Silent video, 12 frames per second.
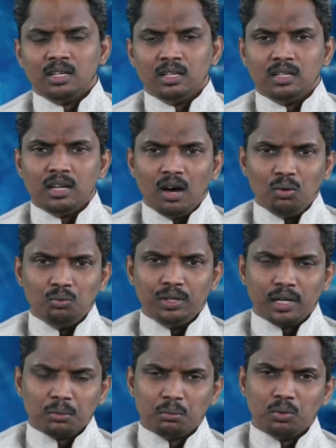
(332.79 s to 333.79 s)
Now we
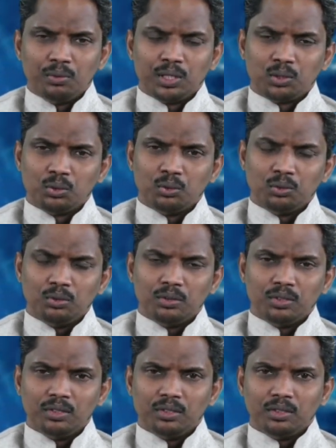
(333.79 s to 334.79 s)
are moving to
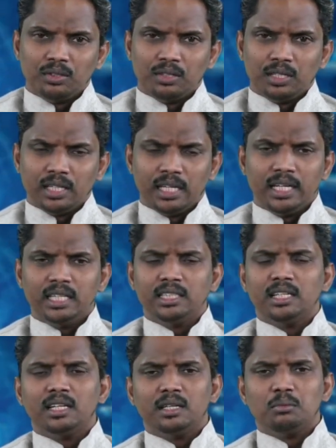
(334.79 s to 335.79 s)

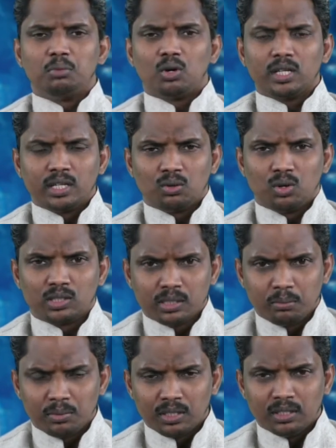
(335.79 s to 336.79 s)
another important concept.